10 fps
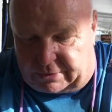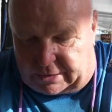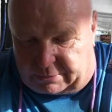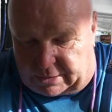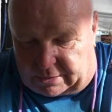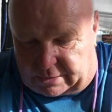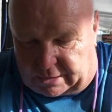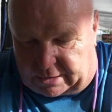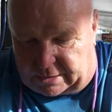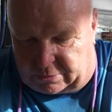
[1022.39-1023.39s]
really well.
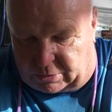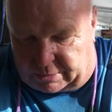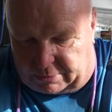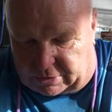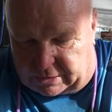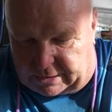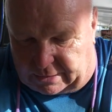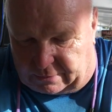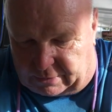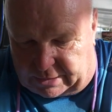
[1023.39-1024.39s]
And what I'm looking
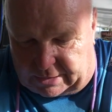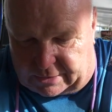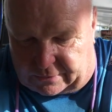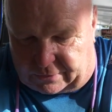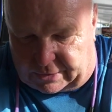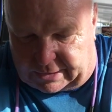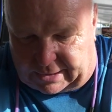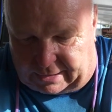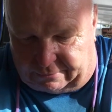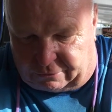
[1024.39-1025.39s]
now is for the
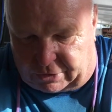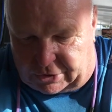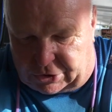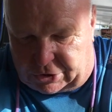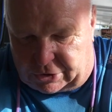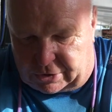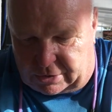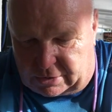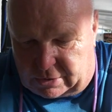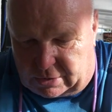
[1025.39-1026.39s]
average.
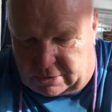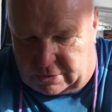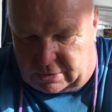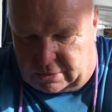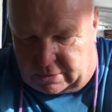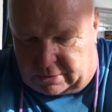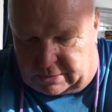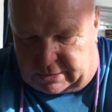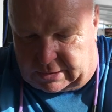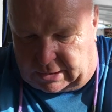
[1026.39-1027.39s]

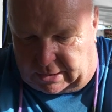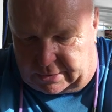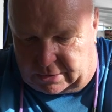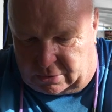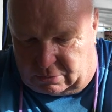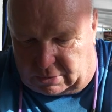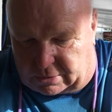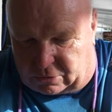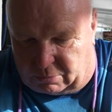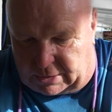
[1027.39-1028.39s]
Diario,
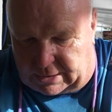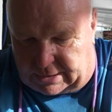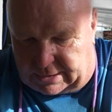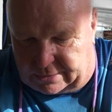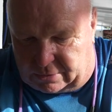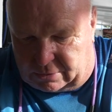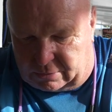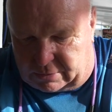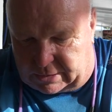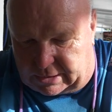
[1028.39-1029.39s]

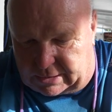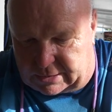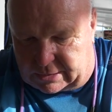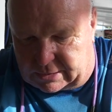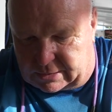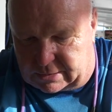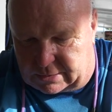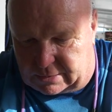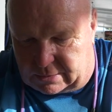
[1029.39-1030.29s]
acumulado, test,